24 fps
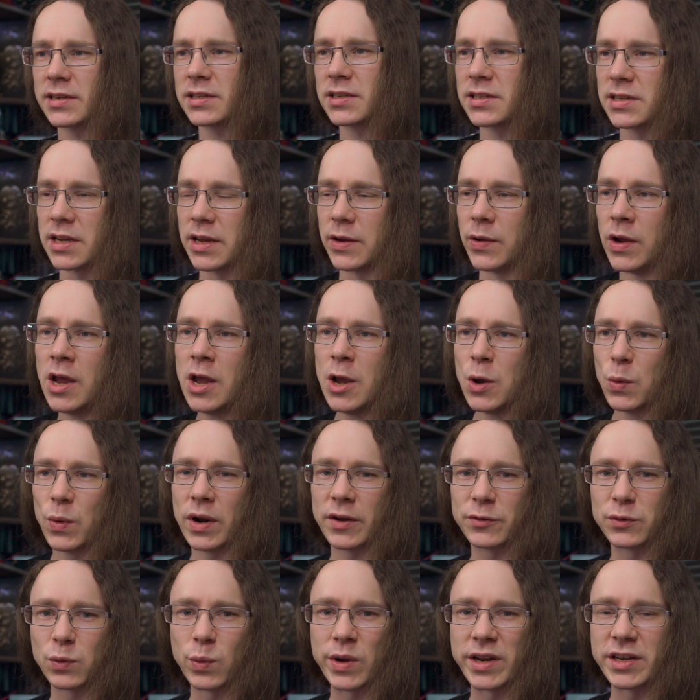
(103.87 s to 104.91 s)
So we'll
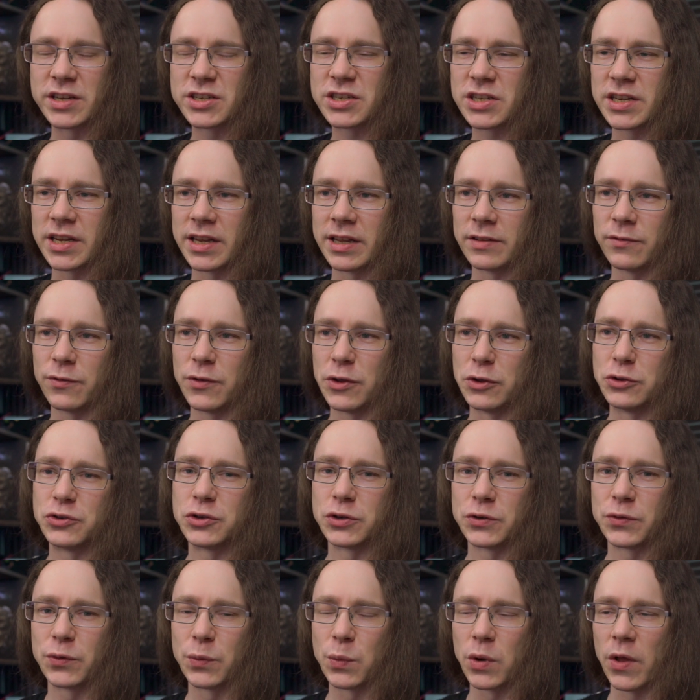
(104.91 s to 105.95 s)
have to wait and see in the future
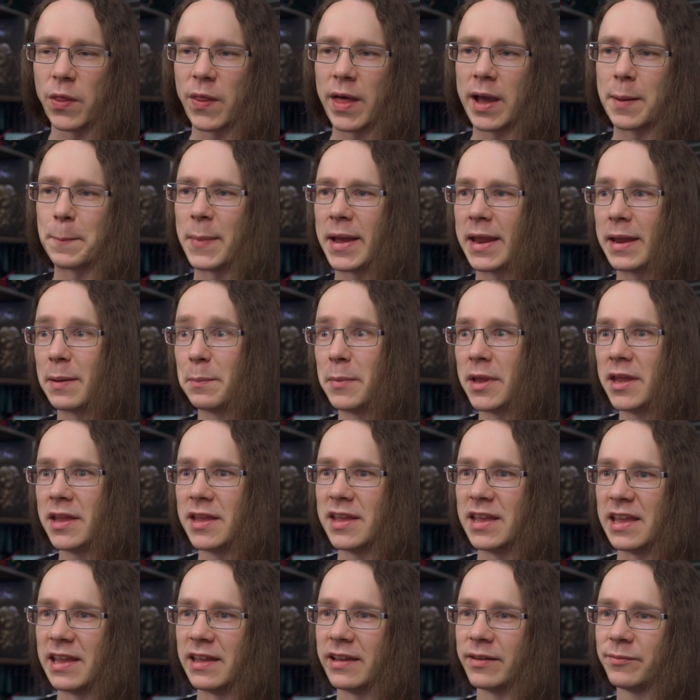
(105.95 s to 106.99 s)
for what that may
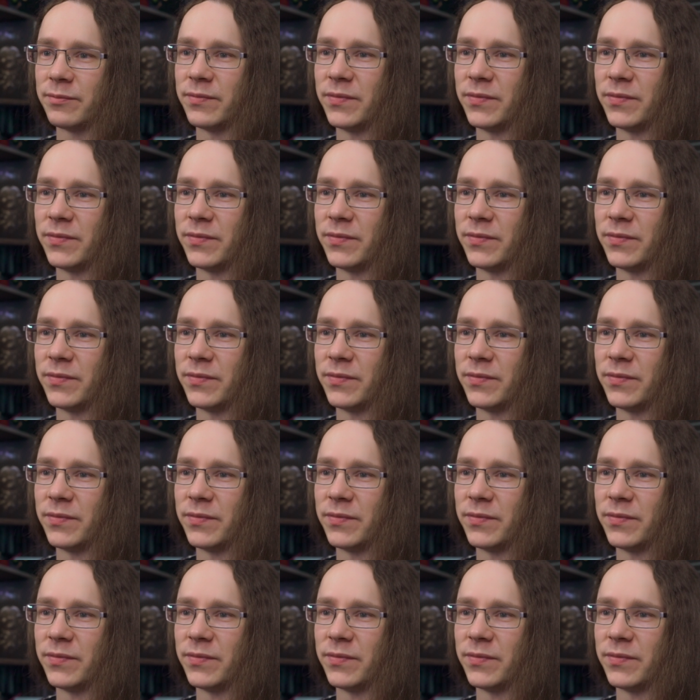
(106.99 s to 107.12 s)
be.